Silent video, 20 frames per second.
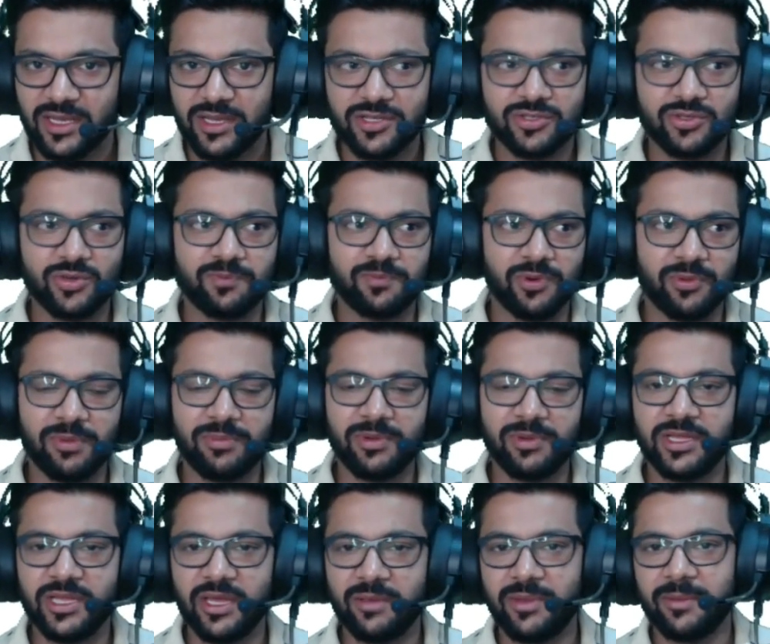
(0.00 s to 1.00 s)
So probably
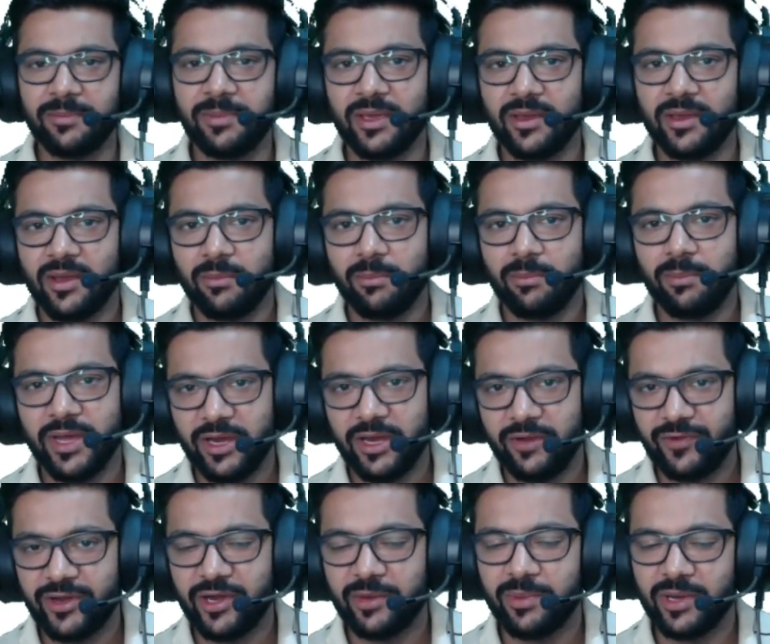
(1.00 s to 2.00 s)
they may be
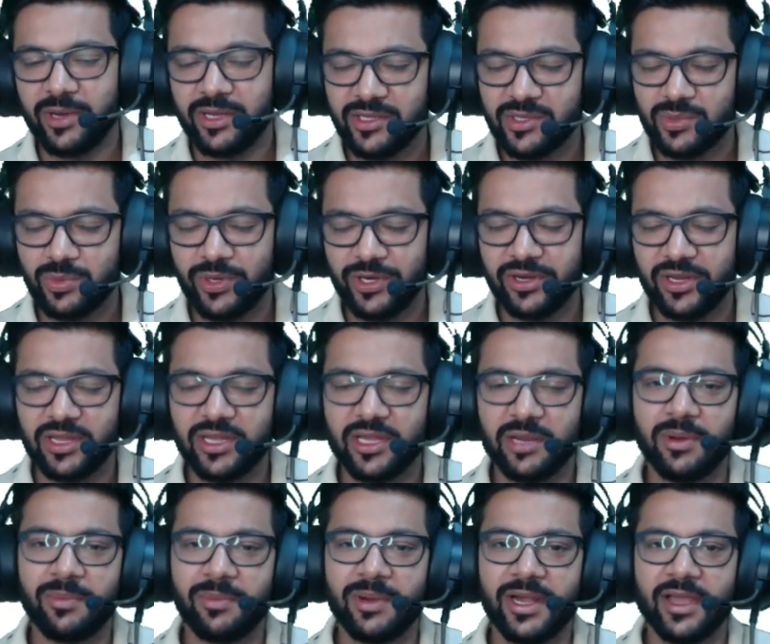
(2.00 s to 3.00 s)
benefited by this video. Till then,
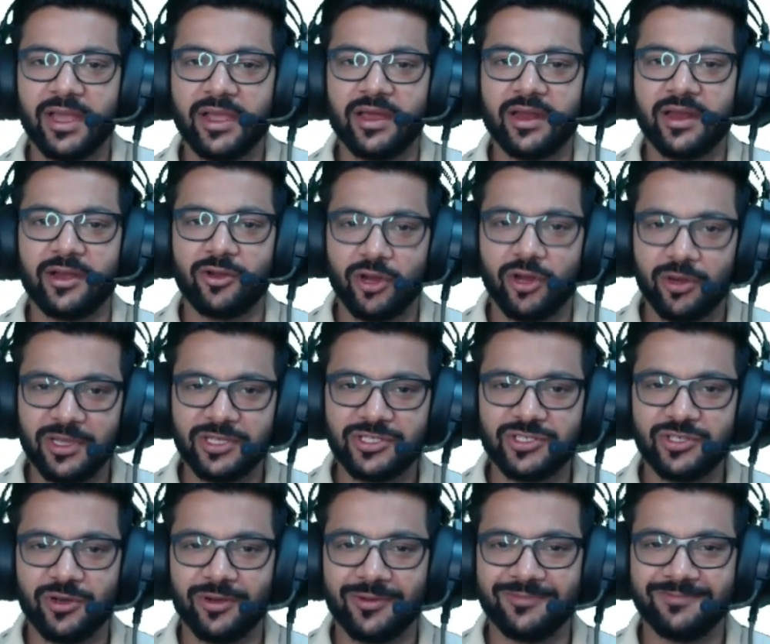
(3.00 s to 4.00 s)
bye bye, take care, and God bless
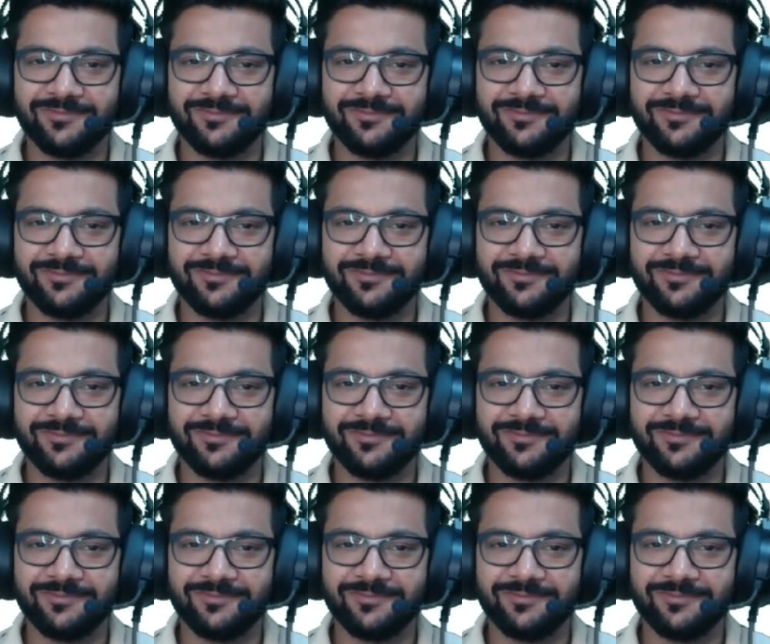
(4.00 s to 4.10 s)
you all.